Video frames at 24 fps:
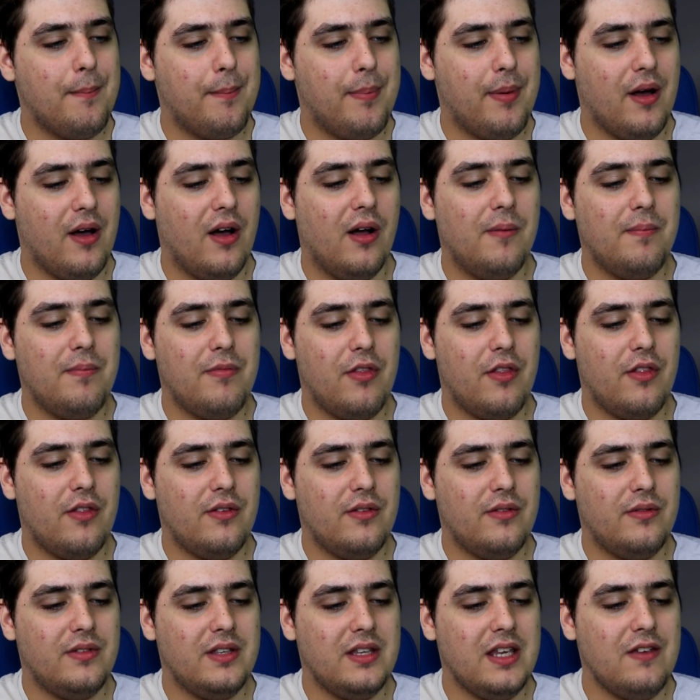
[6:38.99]
but
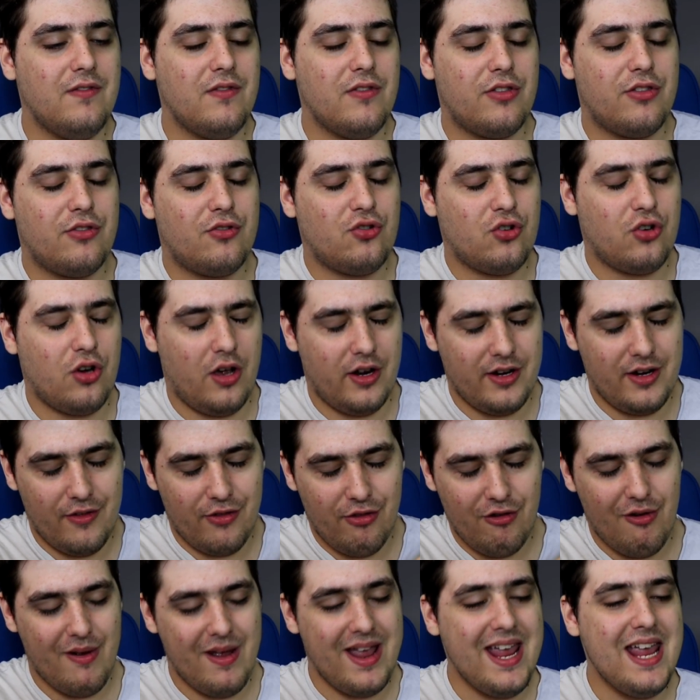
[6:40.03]
even trying to
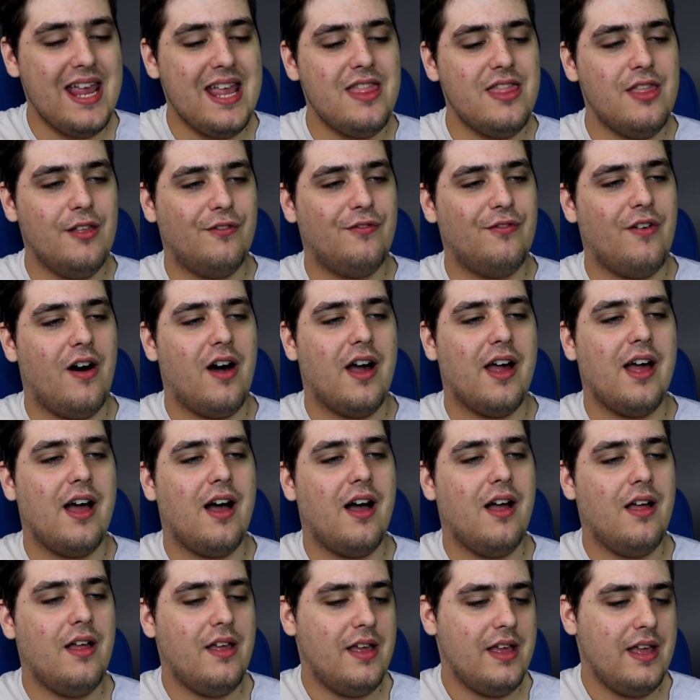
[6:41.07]
throw it in the
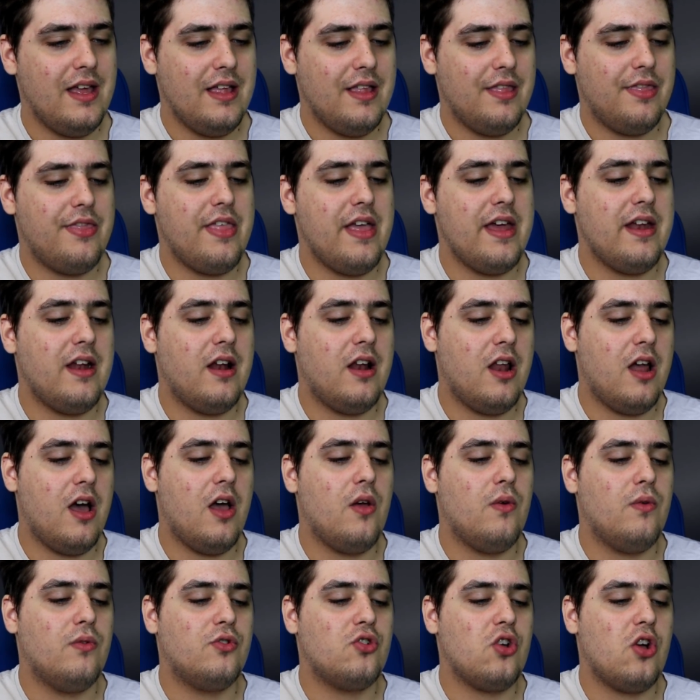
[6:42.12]
fire, then
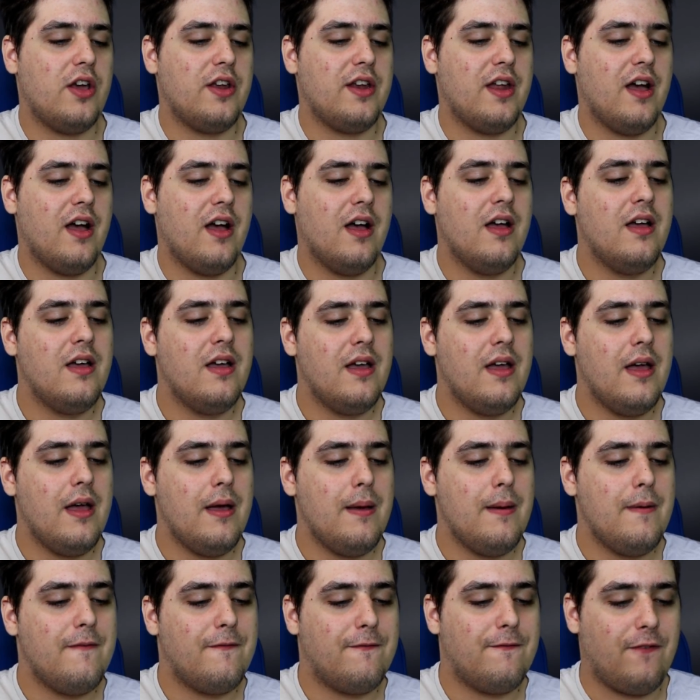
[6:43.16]
alone trying to
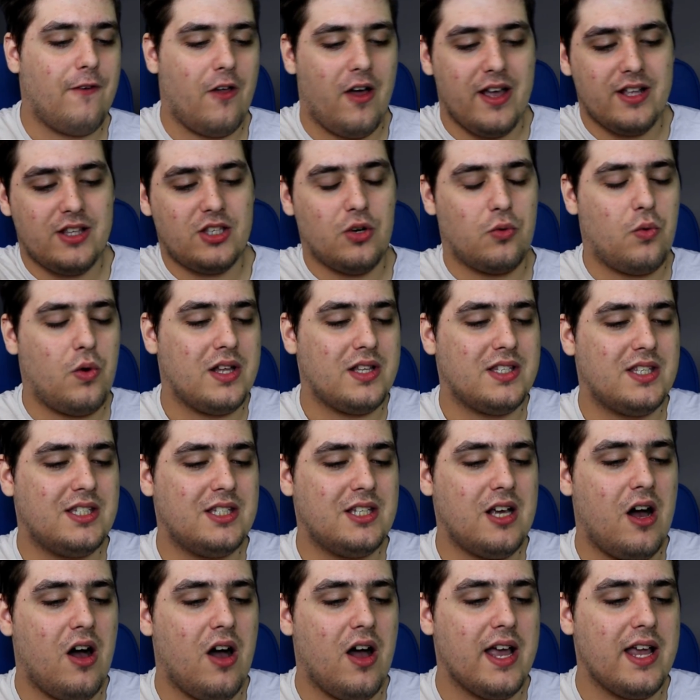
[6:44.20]
fly it to one
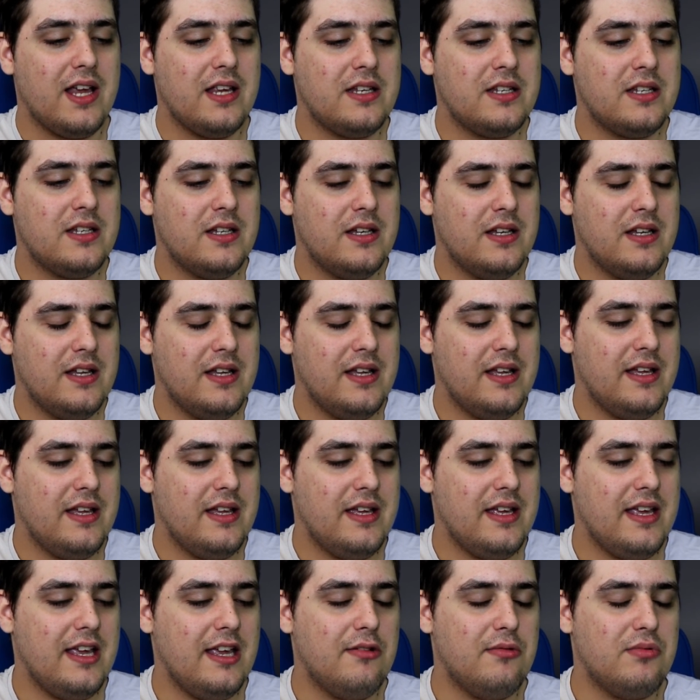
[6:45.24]
side,
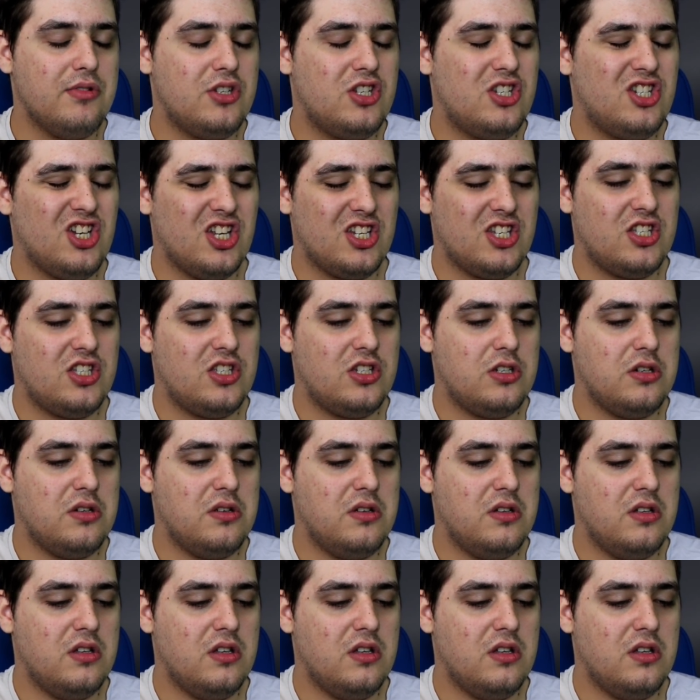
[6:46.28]
it was just